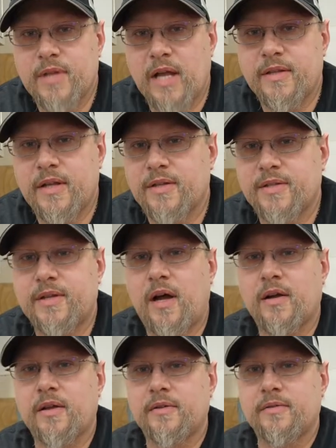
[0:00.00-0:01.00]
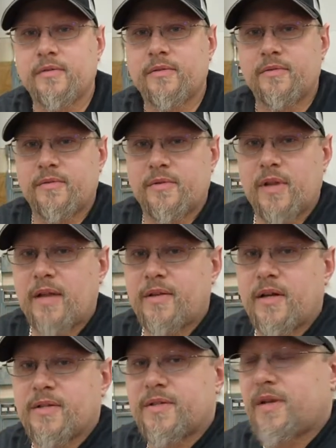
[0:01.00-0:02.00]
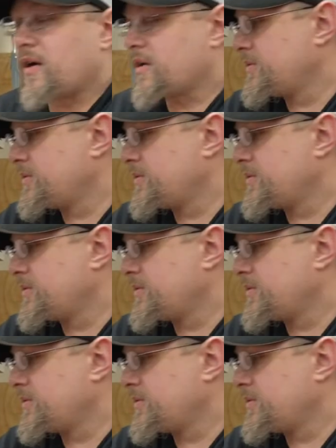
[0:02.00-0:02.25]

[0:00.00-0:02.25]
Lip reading: that does suck. That does suck.